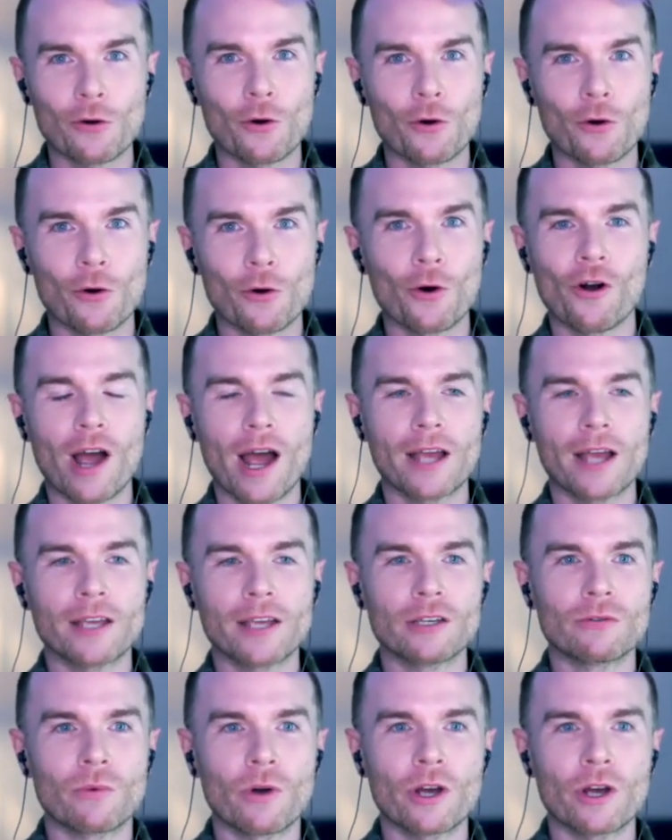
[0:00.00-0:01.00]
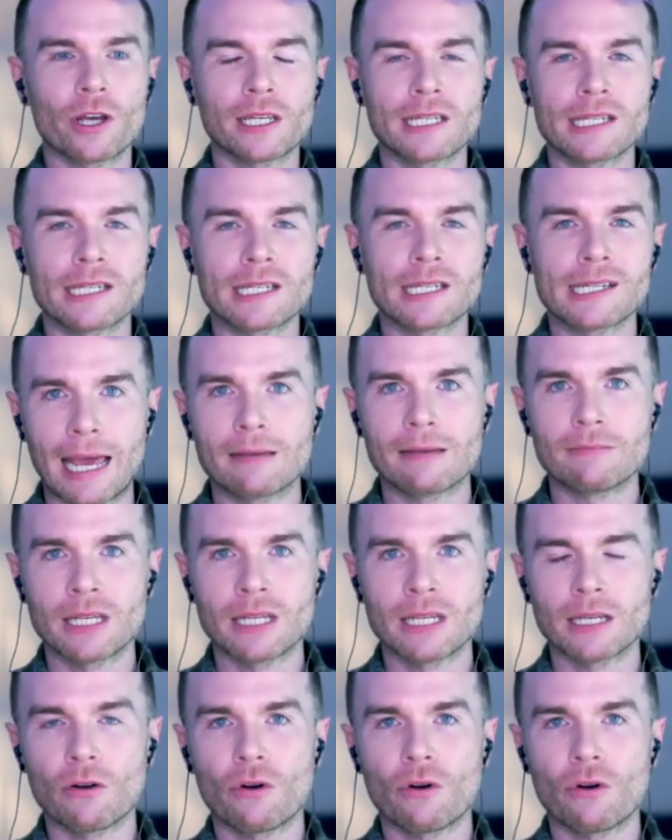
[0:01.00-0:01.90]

or are you working in gaming,